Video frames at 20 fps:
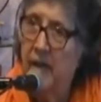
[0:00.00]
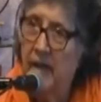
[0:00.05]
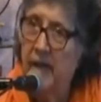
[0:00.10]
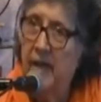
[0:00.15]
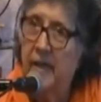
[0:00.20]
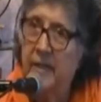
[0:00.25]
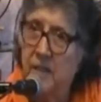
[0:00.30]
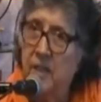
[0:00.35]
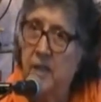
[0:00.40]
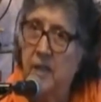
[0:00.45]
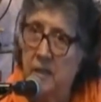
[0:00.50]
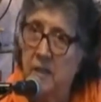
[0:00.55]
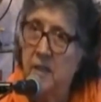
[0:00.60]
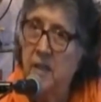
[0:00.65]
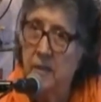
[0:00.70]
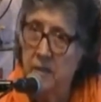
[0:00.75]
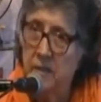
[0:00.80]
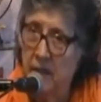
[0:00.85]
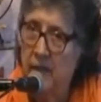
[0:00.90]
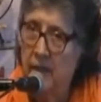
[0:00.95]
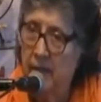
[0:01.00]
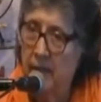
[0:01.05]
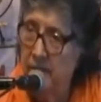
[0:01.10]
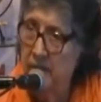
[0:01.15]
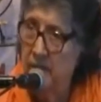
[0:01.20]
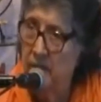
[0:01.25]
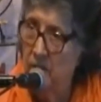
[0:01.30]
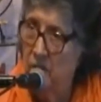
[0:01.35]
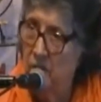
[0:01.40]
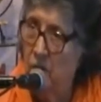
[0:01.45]
I did it. I
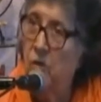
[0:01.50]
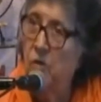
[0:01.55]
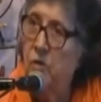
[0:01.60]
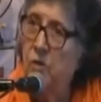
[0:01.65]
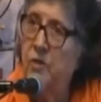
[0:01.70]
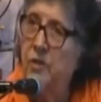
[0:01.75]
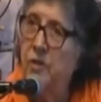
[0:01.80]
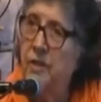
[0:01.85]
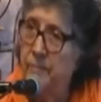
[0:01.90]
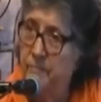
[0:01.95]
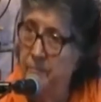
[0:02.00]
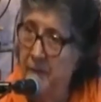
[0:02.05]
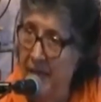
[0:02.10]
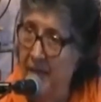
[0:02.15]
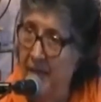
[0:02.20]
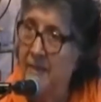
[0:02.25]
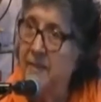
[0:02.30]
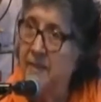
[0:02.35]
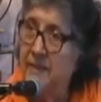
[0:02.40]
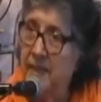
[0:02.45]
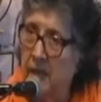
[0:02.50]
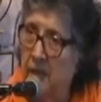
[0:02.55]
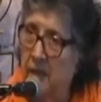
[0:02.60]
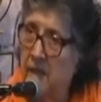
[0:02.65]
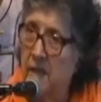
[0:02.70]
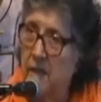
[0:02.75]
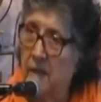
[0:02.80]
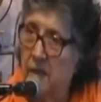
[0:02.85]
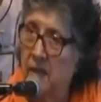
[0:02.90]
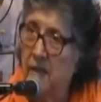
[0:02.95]
learned the basic
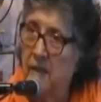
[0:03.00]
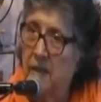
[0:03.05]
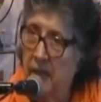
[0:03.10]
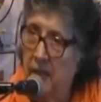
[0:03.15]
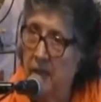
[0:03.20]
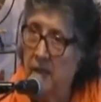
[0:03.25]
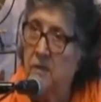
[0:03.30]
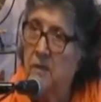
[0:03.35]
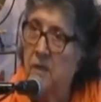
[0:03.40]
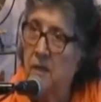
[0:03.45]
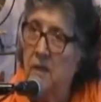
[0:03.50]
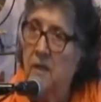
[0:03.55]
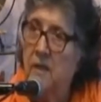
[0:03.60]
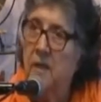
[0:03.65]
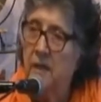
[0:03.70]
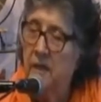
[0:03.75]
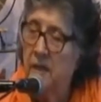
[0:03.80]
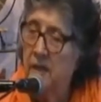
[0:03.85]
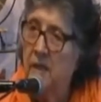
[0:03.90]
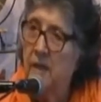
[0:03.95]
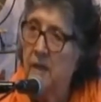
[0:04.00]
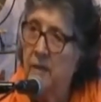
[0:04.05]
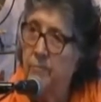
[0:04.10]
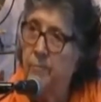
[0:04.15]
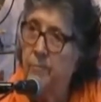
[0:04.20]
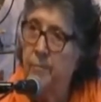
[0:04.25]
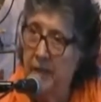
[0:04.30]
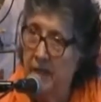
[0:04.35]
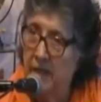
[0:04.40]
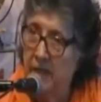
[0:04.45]
in
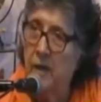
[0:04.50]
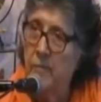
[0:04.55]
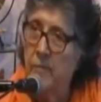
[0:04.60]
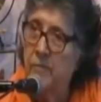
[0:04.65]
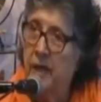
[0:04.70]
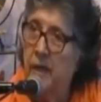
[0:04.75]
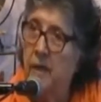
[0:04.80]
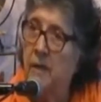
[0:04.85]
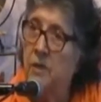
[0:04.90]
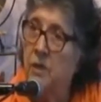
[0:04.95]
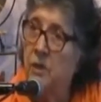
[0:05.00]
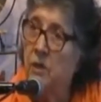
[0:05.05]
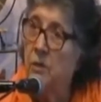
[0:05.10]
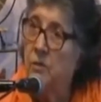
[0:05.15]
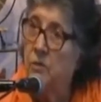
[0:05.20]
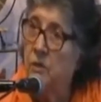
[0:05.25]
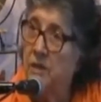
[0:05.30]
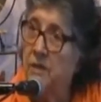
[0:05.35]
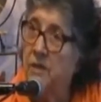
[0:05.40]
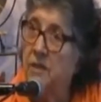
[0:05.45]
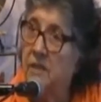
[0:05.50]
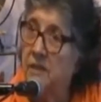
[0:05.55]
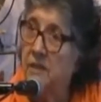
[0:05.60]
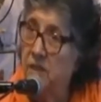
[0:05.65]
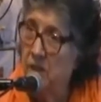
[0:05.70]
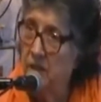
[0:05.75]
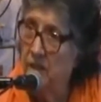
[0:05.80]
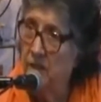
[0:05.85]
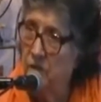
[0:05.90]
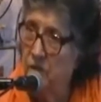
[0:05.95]
becoming a unity
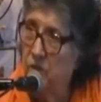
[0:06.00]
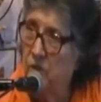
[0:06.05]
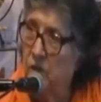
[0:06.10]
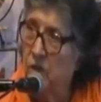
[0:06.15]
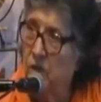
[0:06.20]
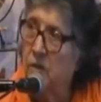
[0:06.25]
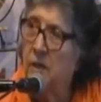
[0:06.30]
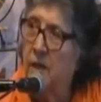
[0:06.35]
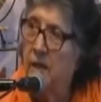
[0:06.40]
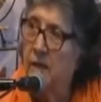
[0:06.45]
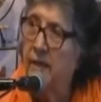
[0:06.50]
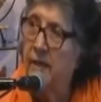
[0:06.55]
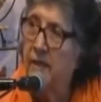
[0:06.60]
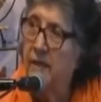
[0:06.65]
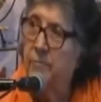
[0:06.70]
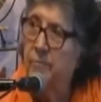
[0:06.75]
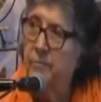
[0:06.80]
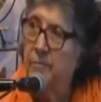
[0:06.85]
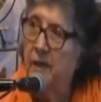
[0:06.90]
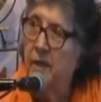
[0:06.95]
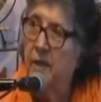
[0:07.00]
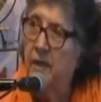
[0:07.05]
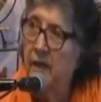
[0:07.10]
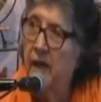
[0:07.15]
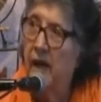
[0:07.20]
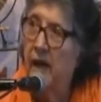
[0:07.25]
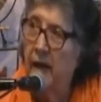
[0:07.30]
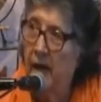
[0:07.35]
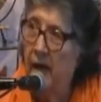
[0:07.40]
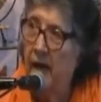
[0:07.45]
teacher,
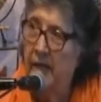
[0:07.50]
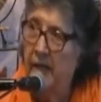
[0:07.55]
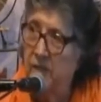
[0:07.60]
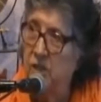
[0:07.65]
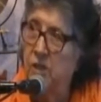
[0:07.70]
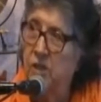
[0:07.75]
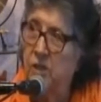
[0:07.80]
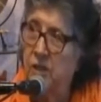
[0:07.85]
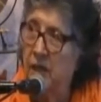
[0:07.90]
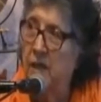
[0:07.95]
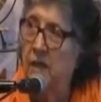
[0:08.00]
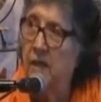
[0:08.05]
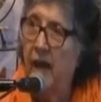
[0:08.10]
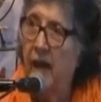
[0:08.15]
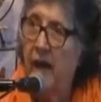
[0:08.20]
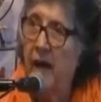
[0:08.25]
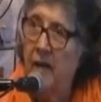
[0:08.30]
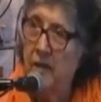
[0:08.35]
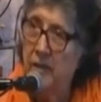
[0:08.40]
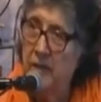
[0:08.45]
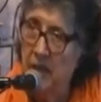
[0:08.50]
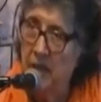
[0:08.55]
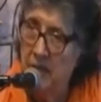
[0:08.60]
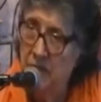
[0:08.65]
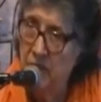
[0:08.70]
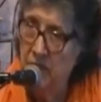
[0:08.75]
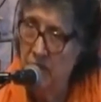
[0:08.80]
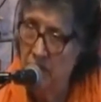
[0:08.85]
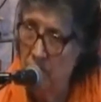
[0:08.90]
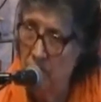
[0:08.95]
but I took it out
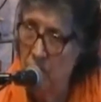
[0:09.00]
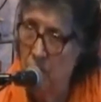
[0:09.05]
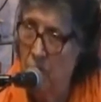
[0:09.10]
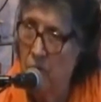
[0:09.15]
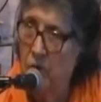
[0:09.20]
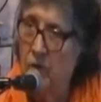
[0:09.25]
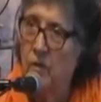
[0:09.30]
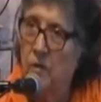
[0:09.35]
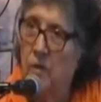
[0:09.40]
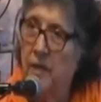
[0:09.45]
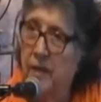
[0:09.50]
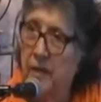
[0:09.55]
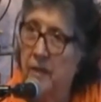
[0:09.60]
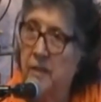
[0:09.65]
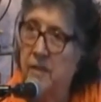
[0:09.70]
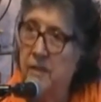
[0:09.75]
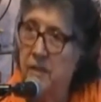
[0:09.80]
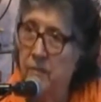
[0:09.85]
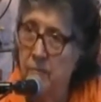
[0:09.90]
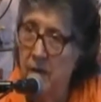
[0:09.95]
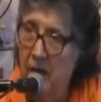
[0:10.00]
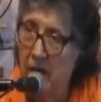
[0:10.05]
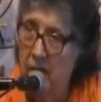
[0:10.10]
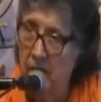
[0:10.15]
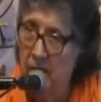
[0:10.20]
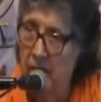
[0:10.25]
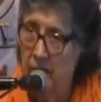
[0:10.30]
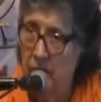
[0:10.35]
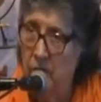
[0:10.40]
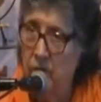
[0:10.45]
into the world, into my
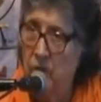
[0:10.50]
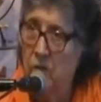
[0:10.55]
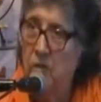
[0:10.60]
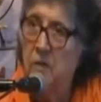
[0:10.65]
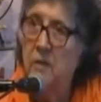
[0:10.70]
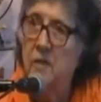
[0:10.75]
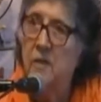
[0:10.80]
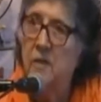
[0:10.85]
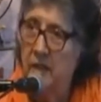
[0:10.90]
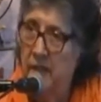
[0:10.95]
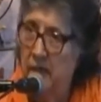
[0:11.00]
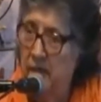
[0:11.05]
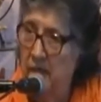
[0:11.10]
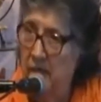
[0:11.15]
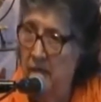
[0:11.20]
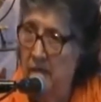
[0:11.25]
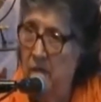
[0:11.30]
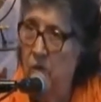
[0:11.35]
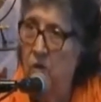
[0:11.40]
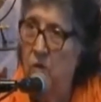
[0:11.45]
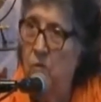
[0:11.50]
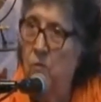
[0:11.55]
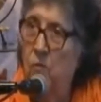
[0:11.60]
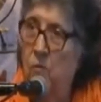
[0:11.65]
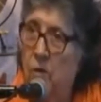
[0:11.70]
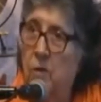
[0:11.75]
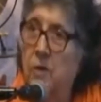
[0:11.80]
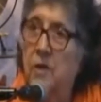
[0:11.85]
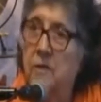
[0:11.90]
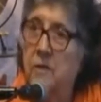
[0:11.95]
other
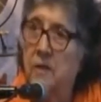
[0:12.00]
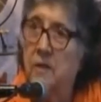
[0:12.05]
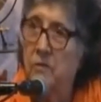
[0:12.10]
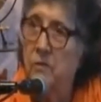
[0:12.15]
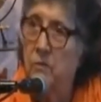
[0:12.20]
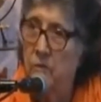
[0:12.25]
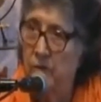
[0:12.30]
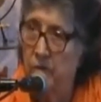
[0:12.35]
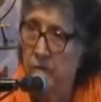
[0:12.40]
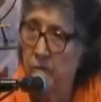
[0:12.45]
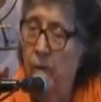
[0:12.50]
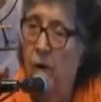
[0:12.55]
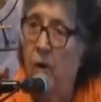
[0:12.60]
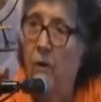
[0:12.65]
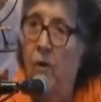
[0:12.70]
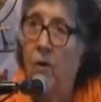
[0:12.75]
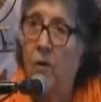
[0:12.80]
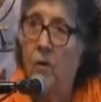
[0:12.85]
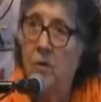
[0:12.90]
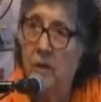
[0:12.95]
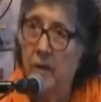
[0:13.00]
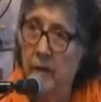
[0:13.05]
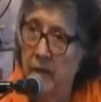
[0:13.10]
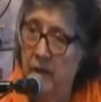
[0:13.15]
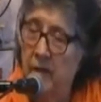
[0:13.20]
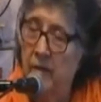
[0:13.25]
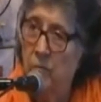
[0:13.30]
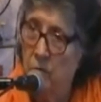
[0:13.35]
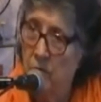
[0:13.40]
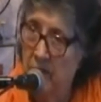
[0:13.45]
work with Paul
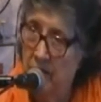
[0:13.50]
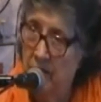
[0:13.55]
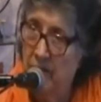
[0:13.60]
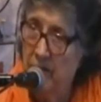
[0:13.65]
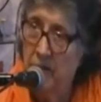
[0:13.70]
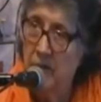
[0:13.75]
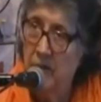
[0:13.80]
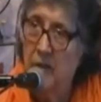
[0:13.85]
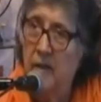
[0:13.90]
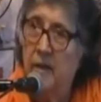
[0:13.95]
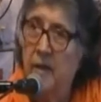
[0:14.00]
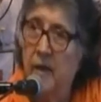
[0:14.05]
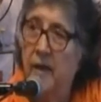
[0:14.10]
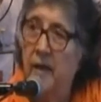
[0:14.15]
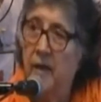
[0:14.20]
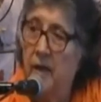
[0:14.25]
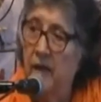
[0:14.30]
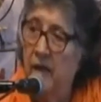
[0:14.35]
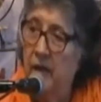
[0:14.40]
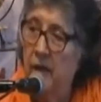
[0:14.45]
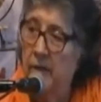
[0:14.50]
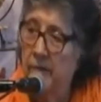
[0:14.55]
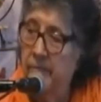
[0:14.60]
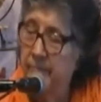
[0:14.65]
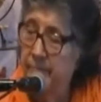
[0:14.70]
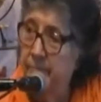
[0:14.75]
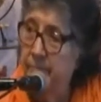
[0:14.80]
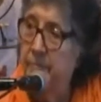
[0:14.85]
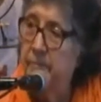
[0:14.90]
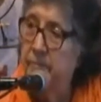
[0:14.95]
and with
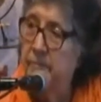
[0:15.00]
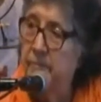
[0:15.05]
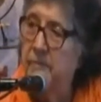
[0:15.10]
um,